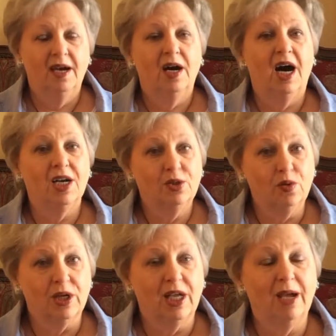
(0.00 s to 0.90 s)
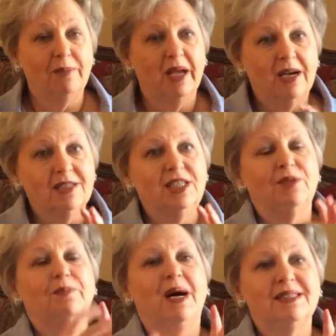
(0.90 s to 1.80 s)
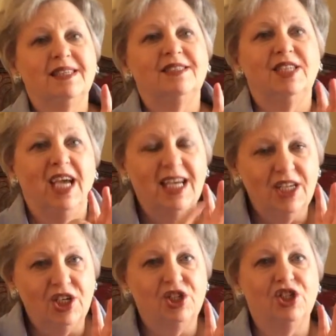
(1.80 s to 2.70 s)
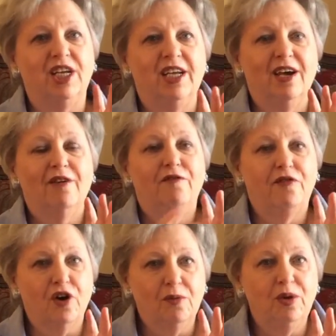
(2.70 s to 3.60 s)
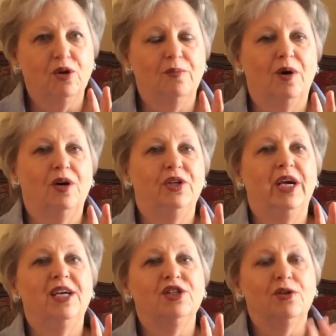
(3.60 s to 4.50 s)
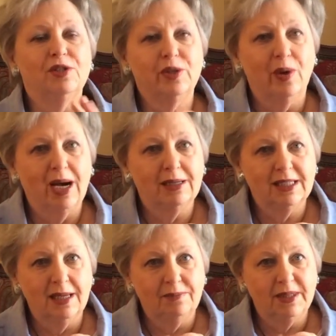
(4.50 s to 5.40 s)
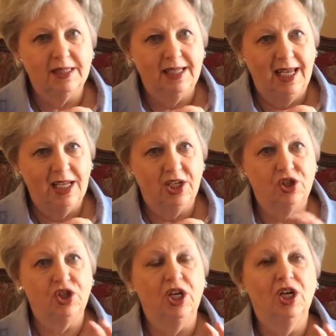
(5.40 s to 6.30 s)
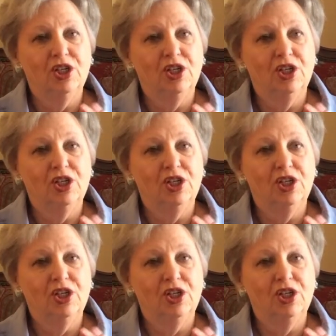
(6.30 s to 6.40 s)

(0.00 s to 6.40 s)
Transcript: Hardworking because it passes the energy from your body and also accepts the energy